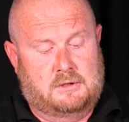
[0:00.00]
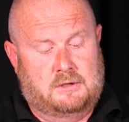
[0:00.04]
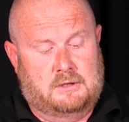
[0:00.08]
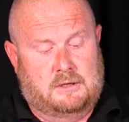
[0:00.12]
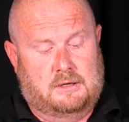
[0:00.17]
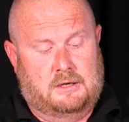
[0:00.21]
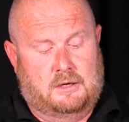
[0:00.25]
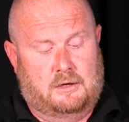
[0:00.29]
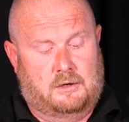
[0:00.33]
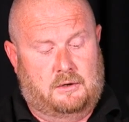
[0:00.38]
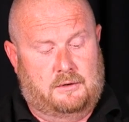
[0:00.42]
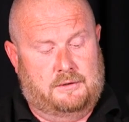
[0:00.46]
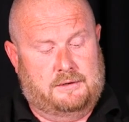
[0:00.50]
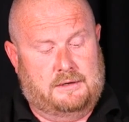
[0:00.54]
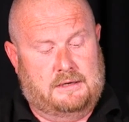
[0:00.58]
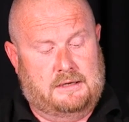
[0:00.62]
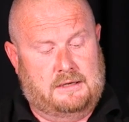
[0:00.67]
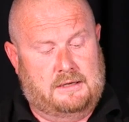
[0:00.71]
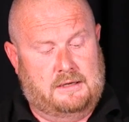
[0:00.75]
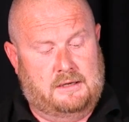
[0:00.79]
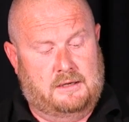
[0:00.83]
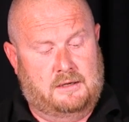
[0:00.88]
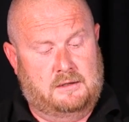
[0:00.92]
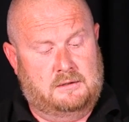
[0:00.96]
on
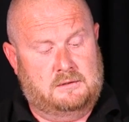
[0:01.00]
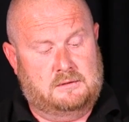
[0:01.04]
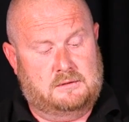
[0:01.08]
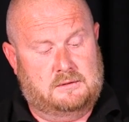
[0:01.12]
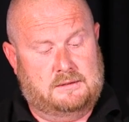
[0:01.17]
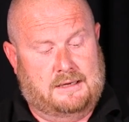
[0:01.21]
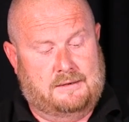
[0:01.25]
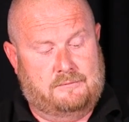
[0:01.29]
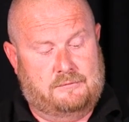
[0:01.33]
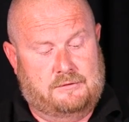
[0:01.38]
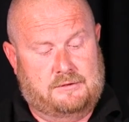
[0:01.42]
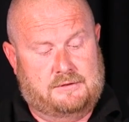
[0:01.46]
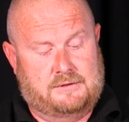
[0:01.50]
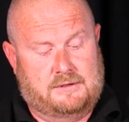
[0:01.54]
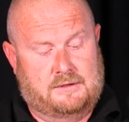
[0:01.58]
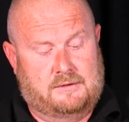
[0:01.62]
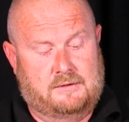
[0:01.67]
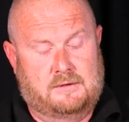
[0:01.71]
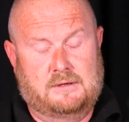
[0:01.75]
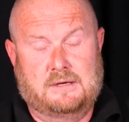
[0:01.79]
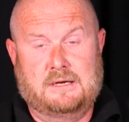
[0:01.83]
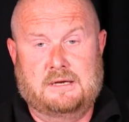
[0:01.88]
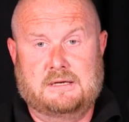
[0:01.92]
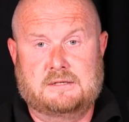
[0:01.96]
here
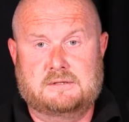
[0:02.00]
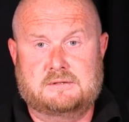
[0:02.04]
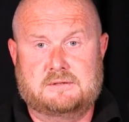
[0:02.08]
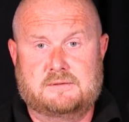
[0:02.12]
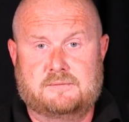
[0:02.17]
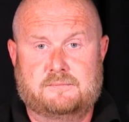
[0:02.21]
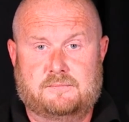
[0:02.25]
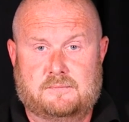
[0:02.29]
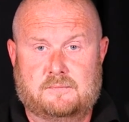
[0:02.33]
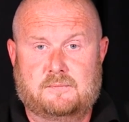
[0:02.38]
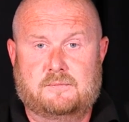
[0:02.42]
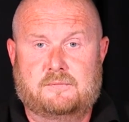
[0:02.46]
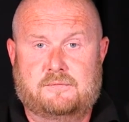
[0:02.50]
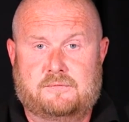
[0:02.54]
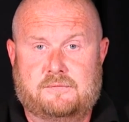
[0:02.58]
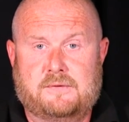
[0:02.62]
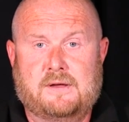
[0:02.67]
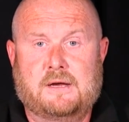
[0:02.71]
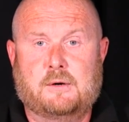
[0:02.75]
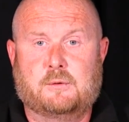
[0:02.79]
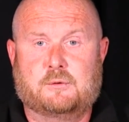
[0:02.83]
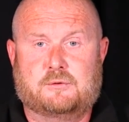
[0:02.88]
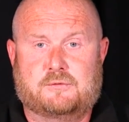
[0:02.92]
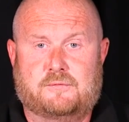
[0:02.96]
everything
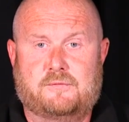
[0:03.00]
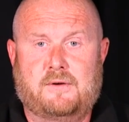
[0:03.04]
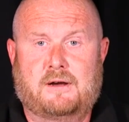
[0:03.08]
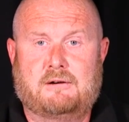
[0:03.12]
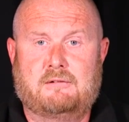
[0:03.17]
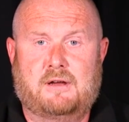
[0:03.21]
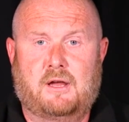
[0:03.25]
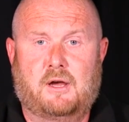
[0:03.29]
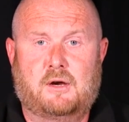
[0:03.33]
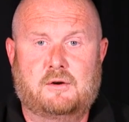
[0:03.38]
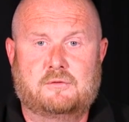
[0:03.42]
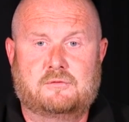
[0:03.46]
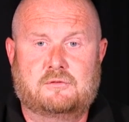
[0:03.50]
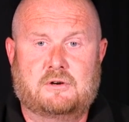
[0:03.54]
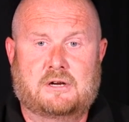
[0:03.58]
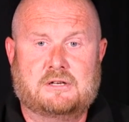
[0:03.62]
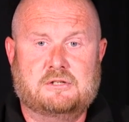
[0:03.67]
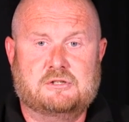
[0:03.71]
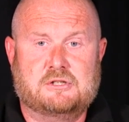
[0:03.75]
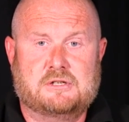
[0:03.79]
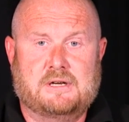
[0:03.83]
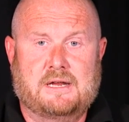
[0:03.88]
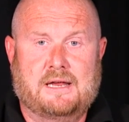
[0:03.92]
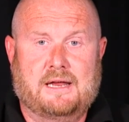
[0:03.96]
feels very
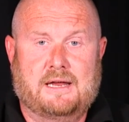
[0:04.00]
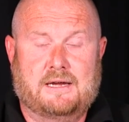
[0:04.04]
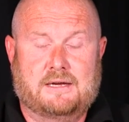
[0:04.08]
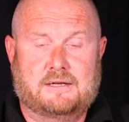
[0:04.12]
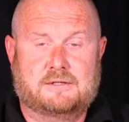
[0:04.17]
over-engineered.